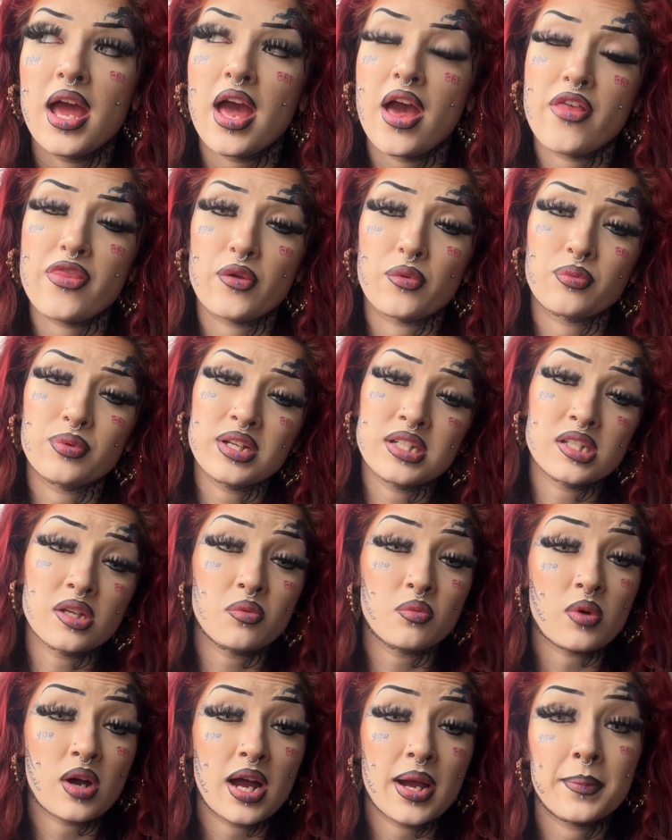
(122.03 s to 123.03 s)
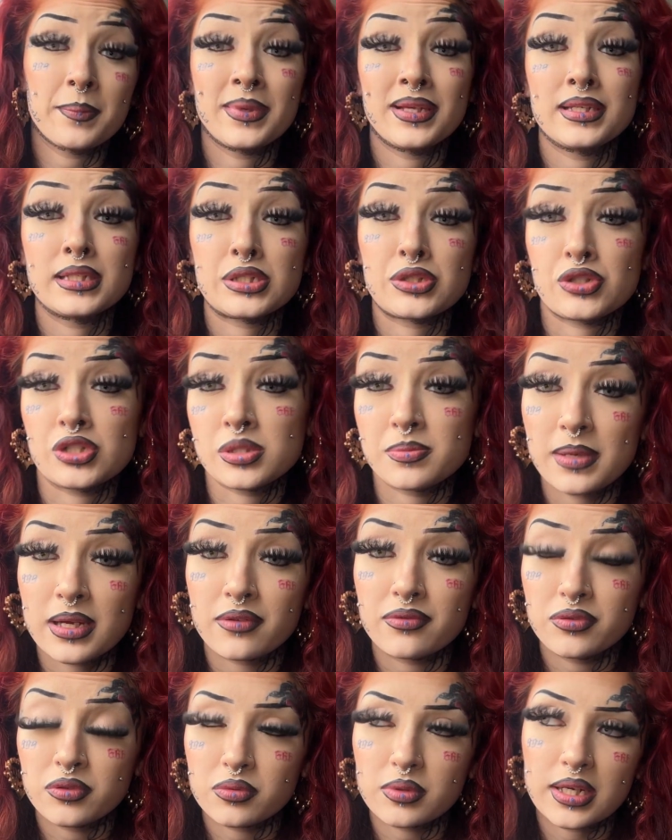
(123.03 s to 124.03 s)
And the reason why I'm being
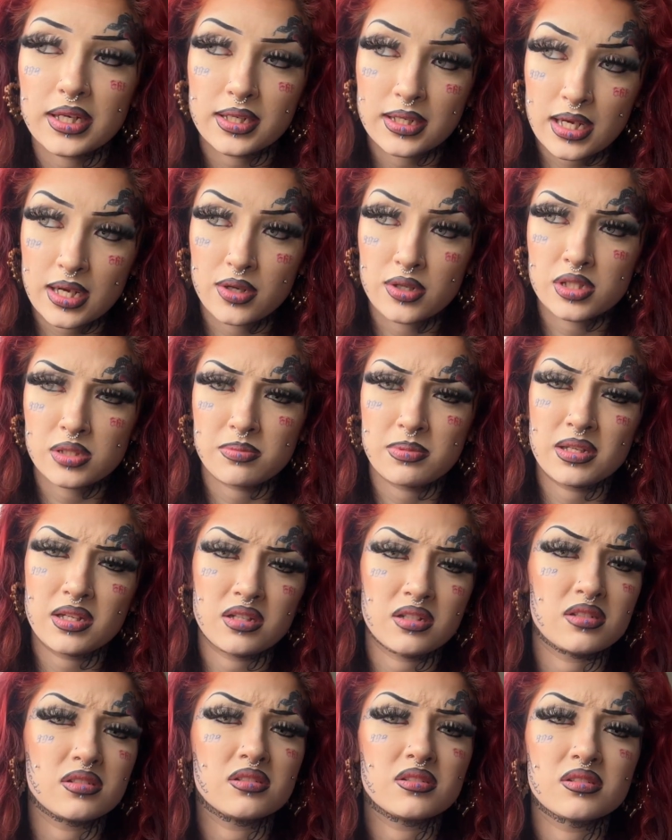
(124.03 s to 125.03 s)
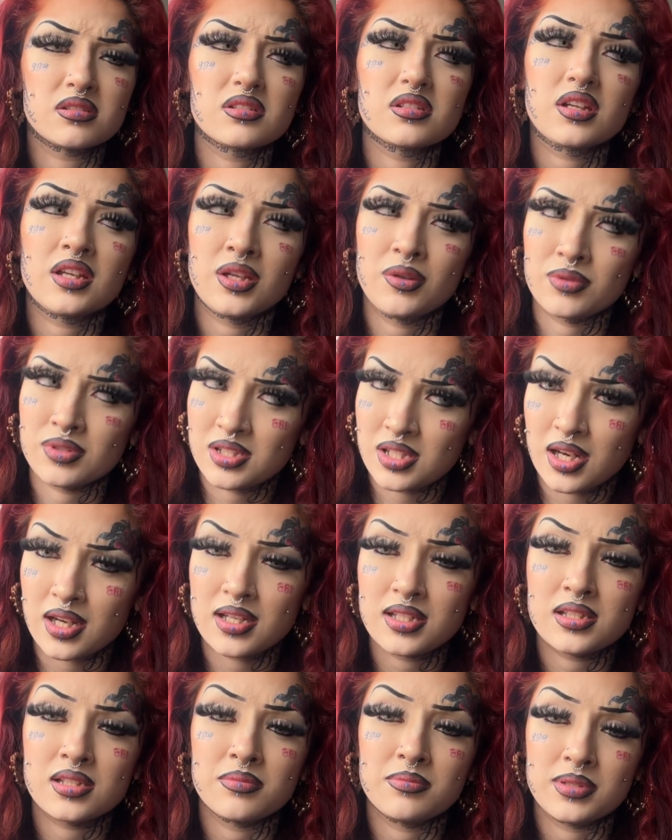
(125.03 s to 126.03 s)
disrespectful right now is because he was
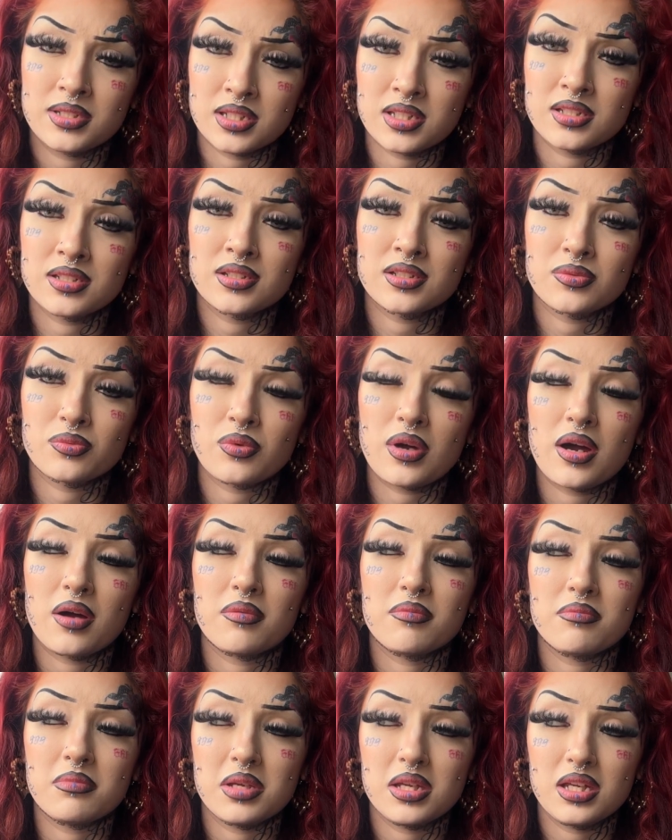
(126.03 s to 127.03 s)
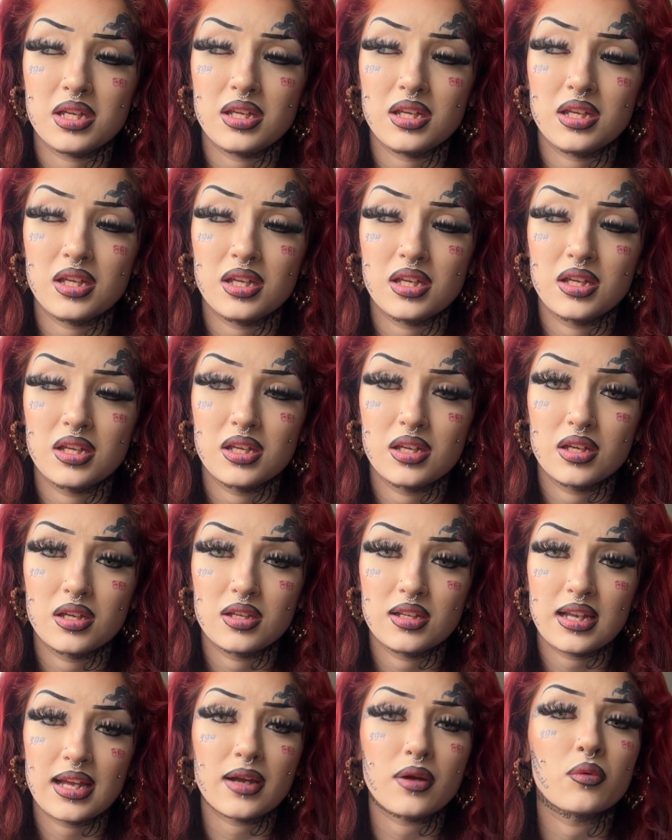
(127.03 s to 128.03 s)
talking to bitches while he
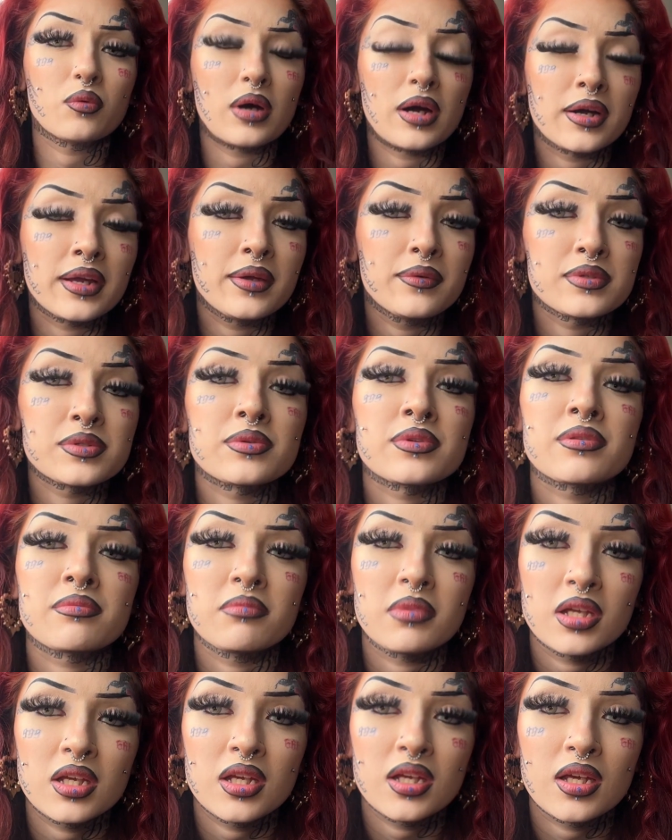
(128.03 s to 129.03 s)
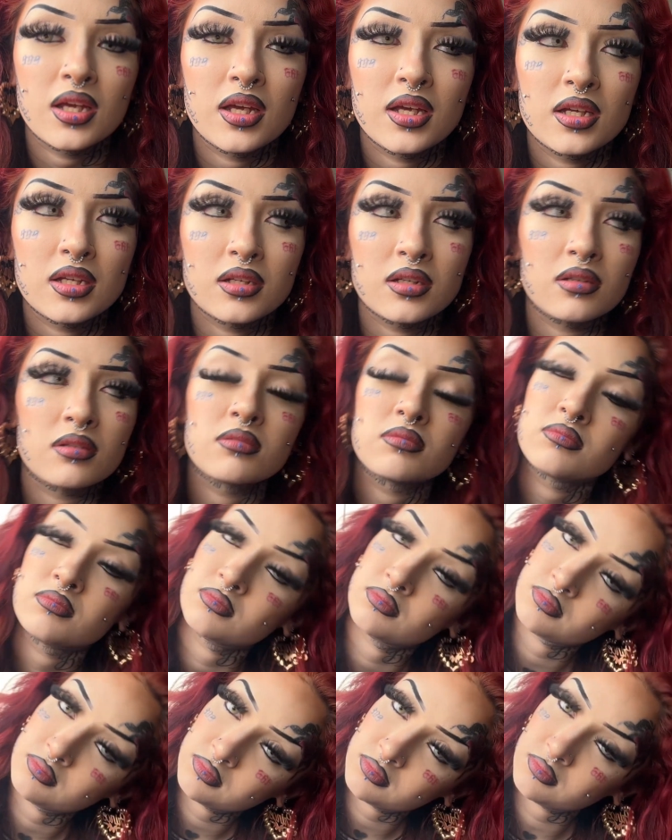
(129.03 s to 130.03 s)
was with me and
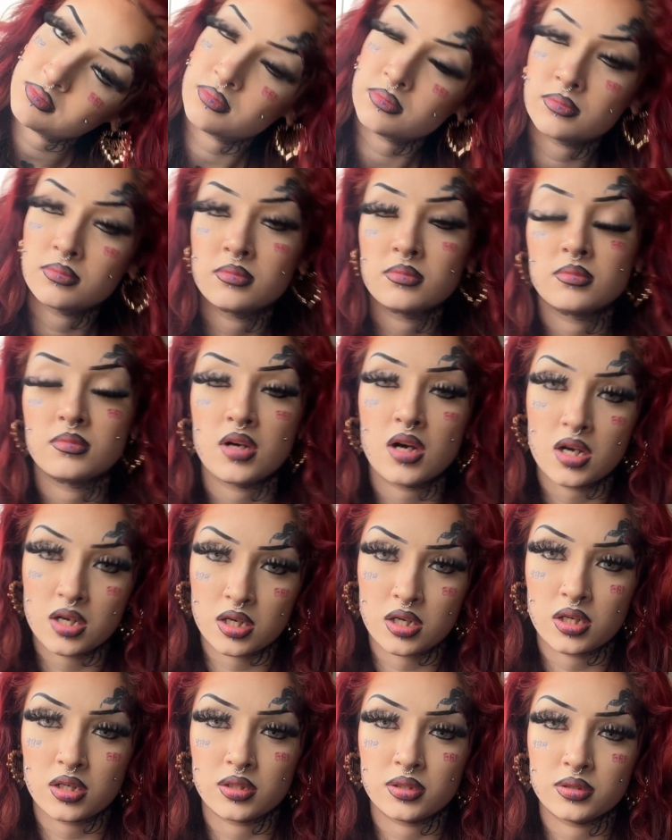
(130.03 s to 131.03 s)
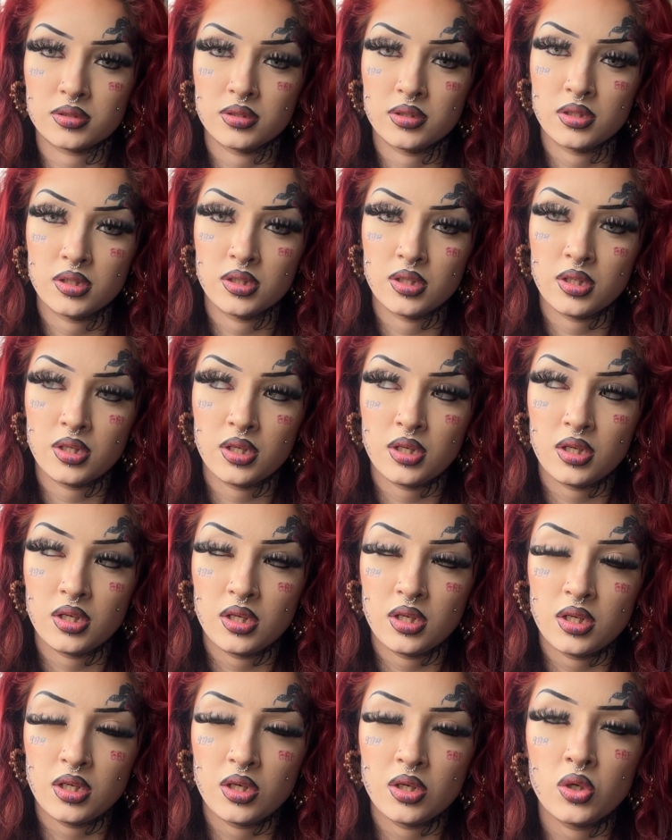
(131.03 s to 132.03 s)
our girl.
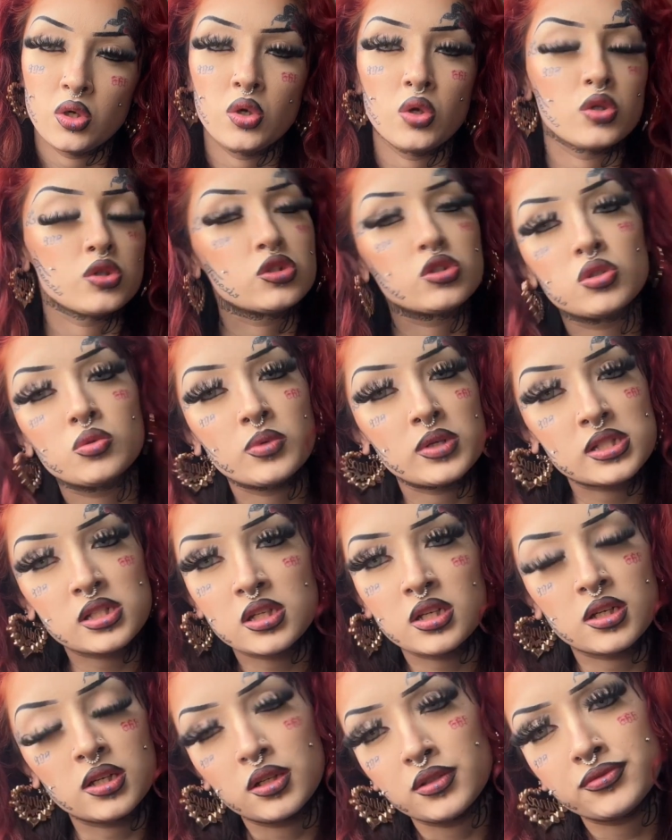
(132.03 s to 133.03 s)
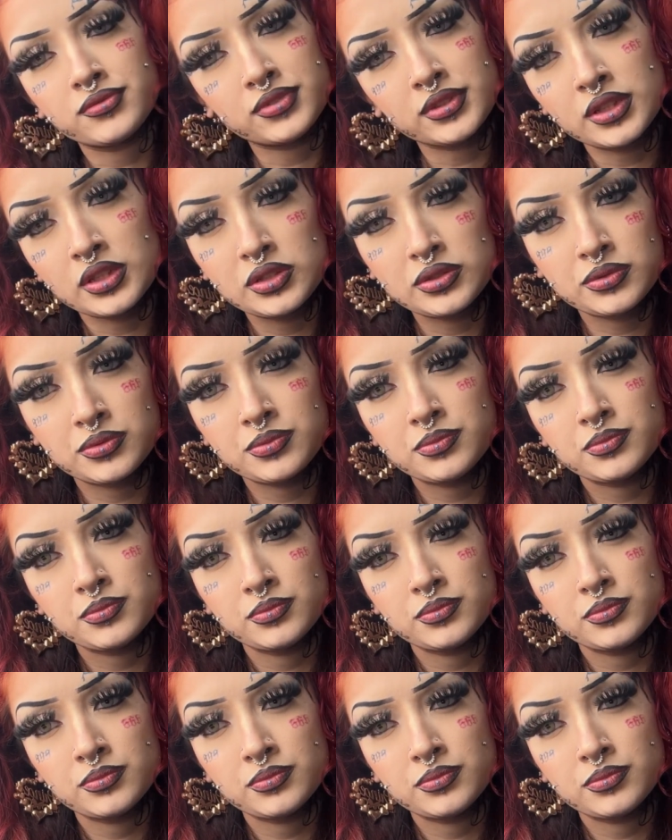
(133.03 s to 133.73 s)
Two wasn't enough for you?